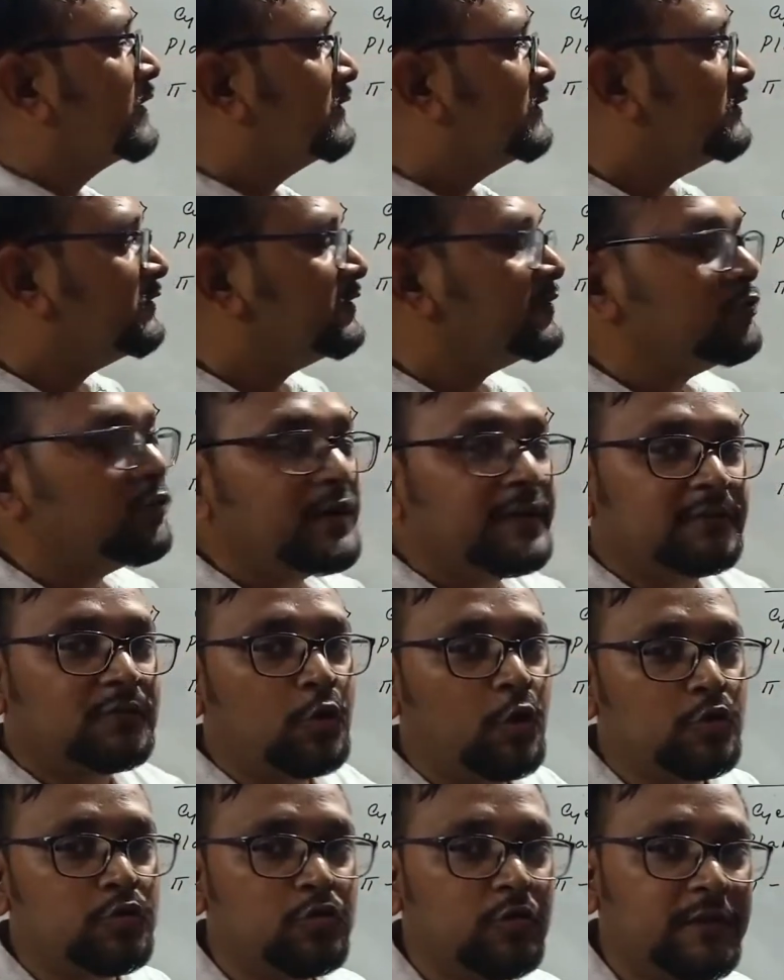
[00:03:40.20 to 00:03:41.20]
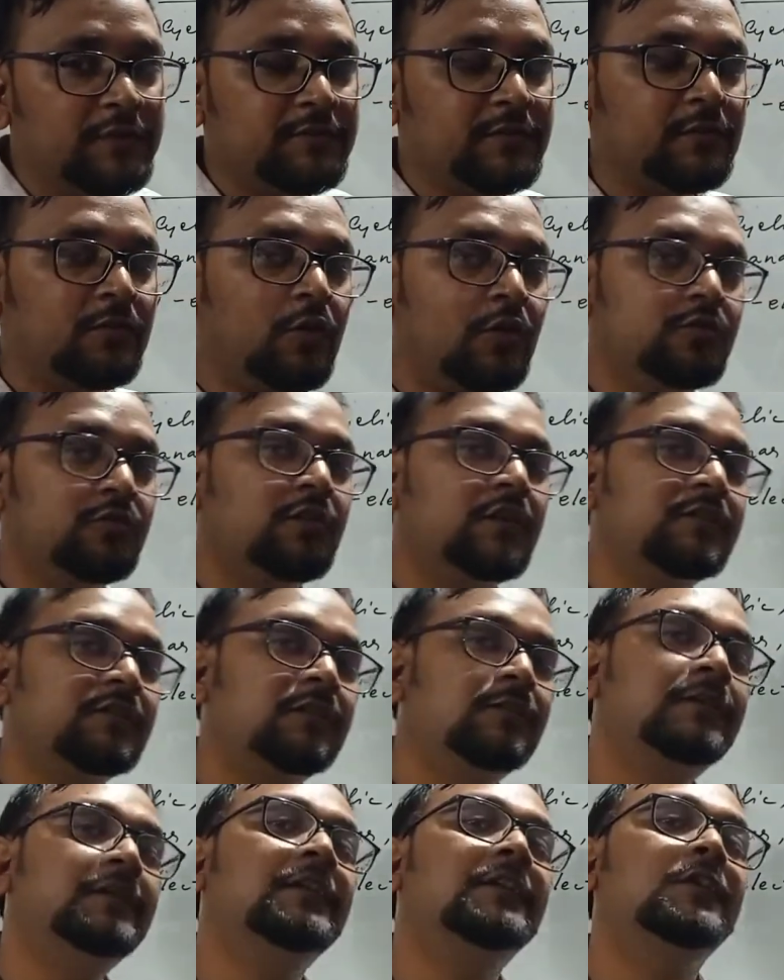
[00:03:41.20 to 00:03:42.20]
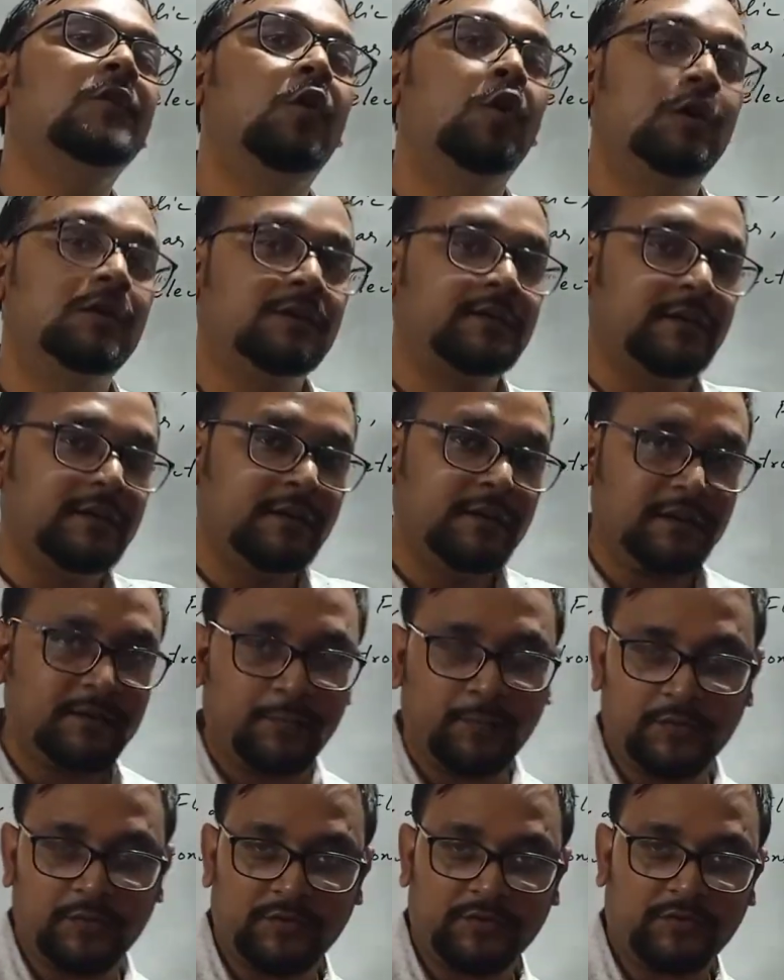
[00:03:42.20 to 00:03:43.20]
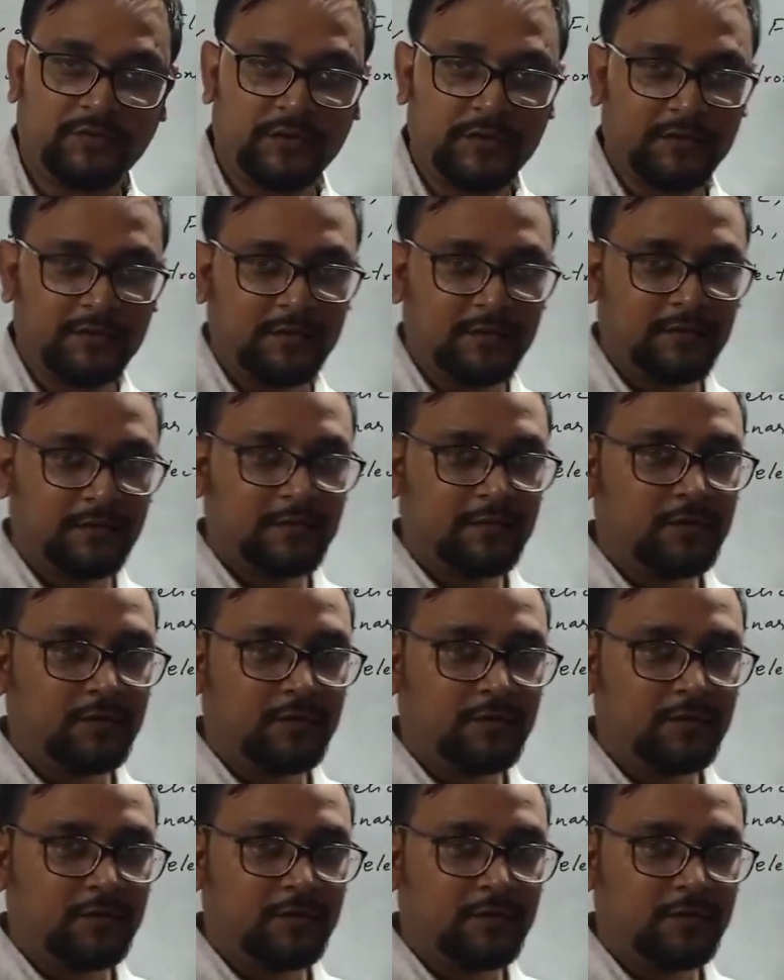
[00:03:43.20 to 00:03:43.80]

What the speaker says: This is known as conjugation. Conjugation means in alternate position.